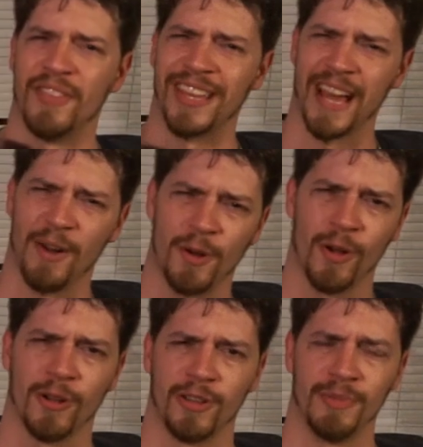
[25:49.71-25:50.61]
The counter
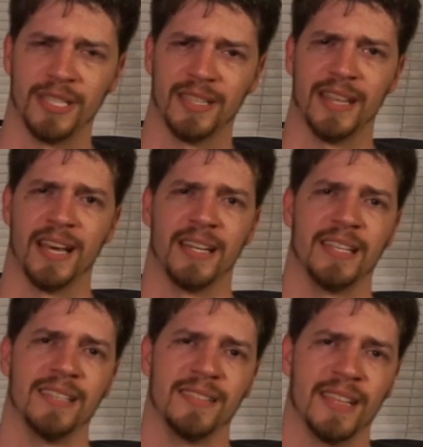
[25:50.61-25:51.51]
argument to that
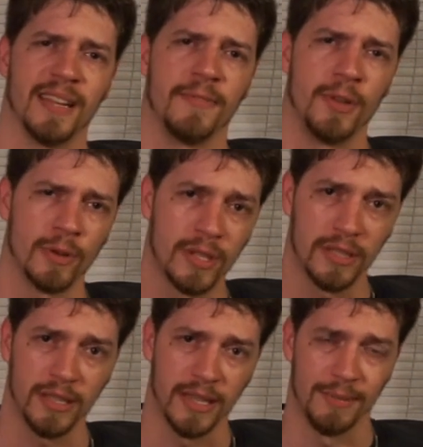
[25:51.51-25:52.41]
is that if you're
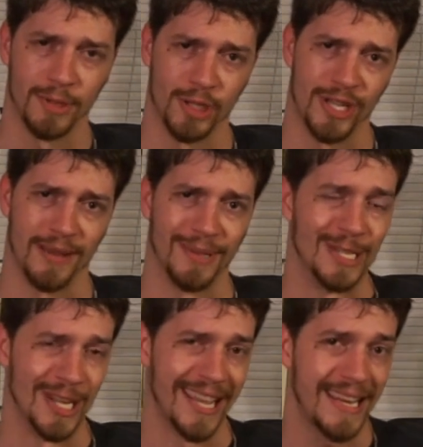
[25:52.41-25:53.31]
dealing that much
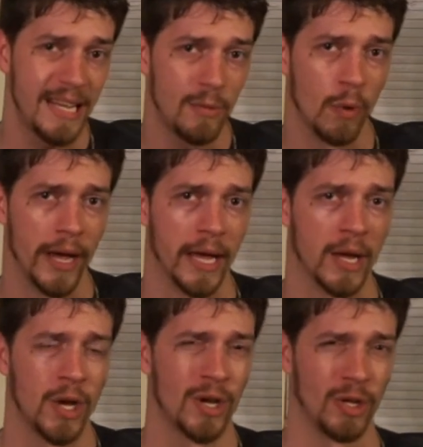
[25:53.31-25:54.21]
damage
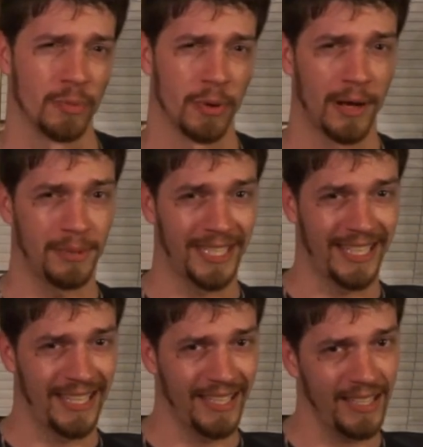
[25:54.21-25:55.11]
anyway, you're probably
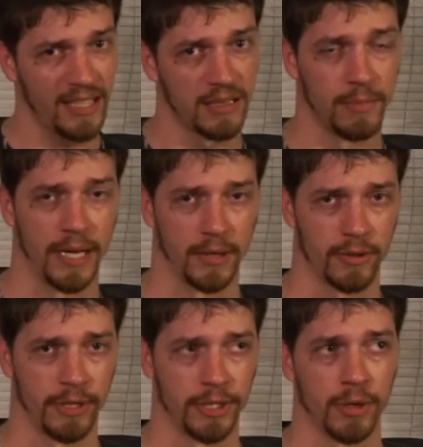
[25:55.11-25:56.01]
killing the minor
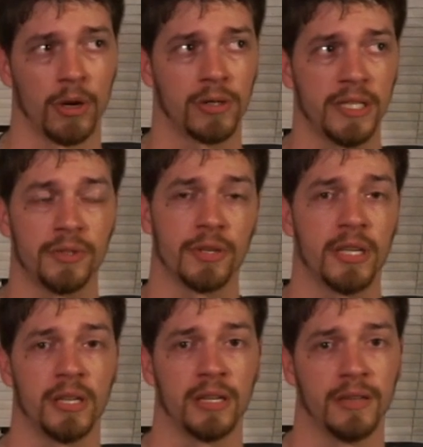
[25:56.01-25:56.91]
creature, or at least you're
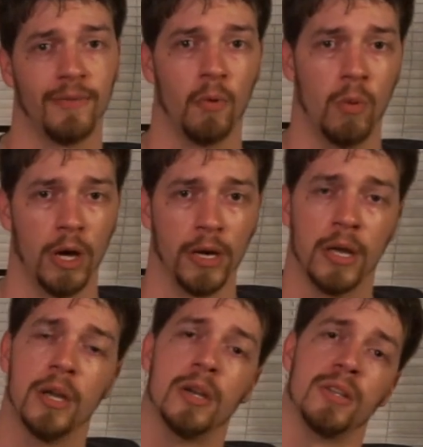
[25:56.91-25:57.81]
killing a level 1.
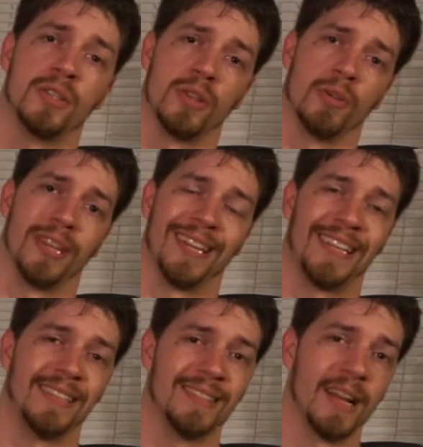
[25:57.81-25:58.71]
So then
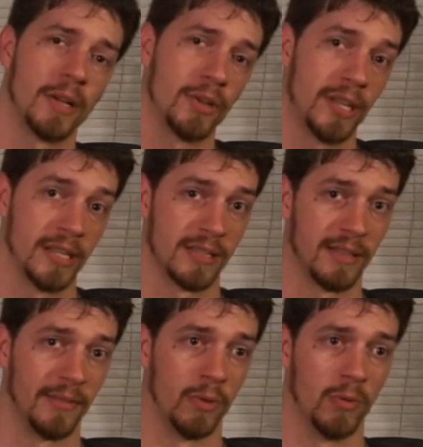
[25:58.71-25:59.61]
he's not good against
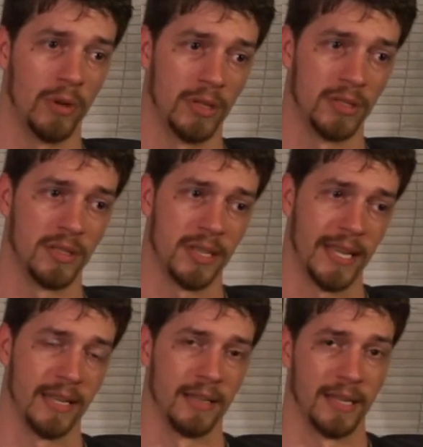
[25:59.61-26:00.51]
level 1s
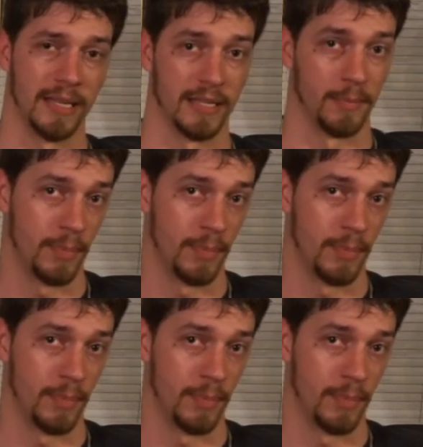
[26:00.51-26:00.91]
in his